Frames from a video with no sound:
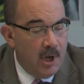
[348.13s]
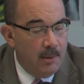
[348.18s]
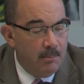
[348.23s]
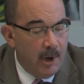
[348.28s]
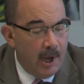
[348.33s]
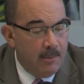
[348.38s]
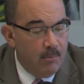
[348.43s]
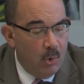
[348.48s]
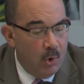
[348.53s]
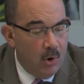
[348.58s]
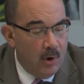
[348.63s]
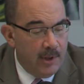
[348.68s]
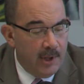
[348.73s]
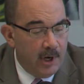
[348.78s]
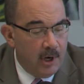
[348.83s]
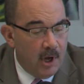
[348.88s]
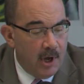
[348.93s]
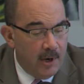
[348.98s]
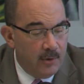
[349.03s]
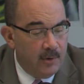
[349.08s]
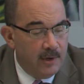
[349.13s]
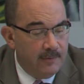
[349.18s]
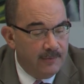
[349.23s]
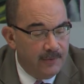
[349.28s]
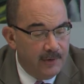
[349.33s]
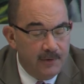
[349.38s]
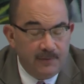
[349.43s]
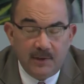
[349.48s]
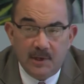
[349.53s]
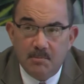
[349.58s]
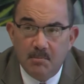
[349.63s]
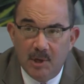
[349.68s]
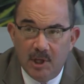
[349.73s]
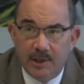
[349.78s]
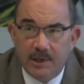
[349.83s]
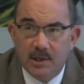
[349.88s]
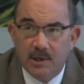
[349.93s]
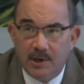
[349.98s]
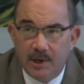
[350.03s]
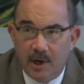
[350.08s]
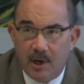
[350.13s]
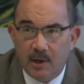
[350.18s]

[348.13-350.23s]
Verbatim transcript: by more than $150 million